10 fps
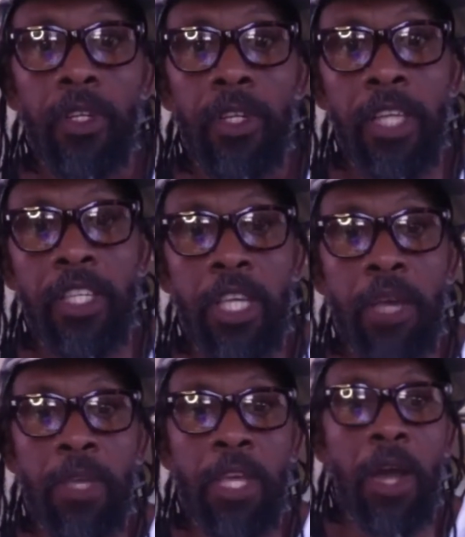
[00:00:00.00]
They
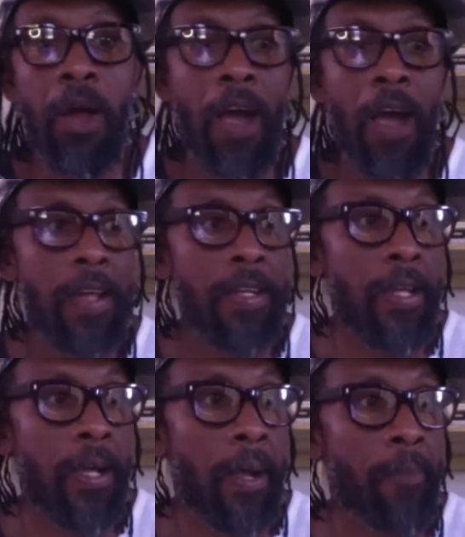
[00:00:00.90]
came here
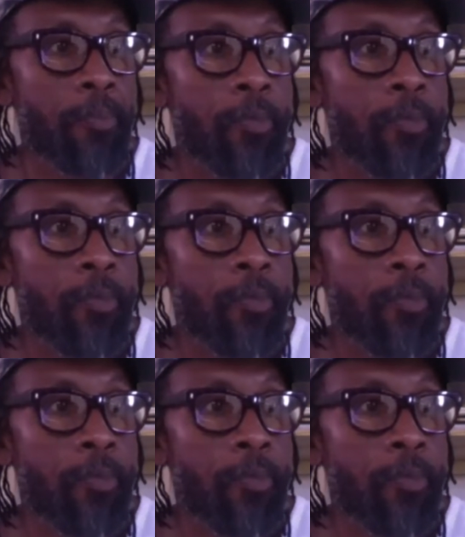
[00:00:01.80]
and